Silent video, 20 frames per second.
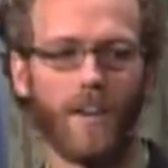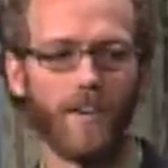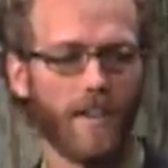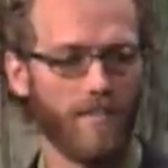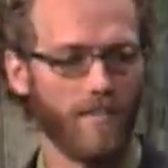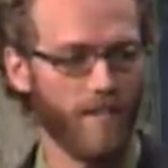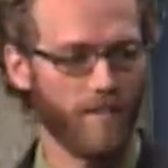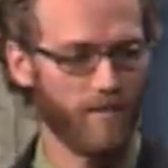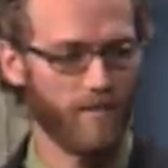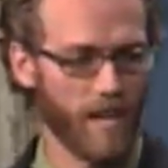I
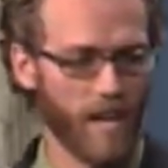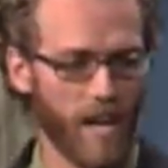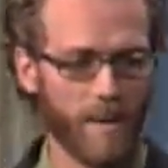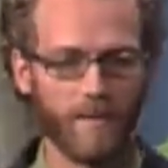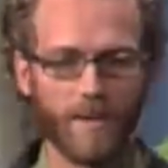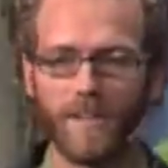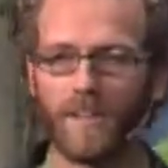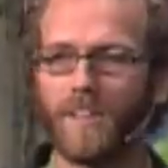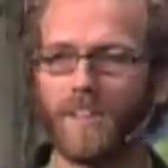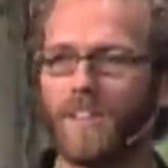don't have enough
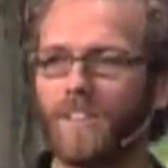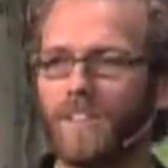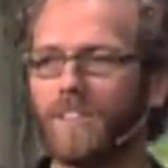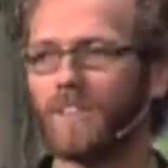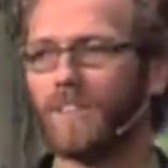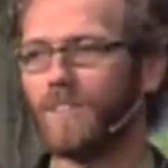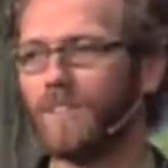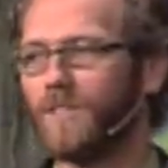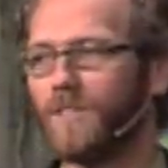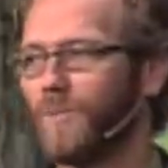time
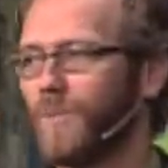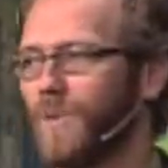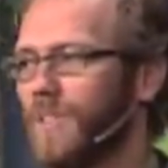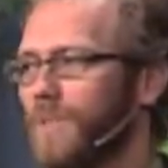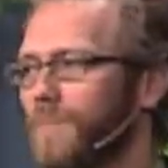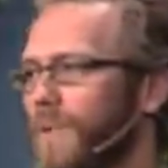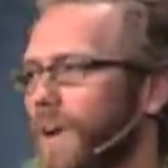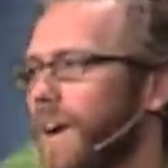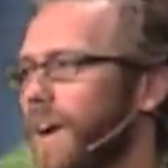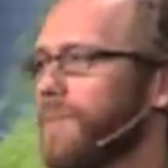to
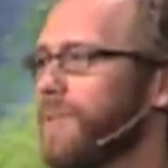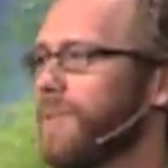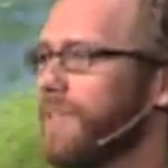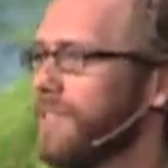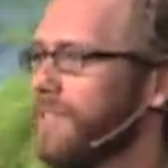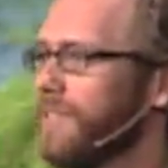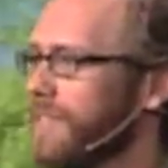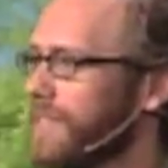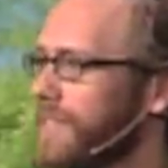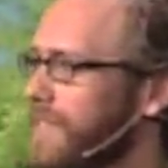read the
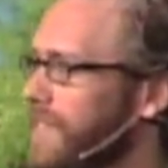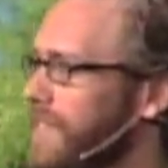Bible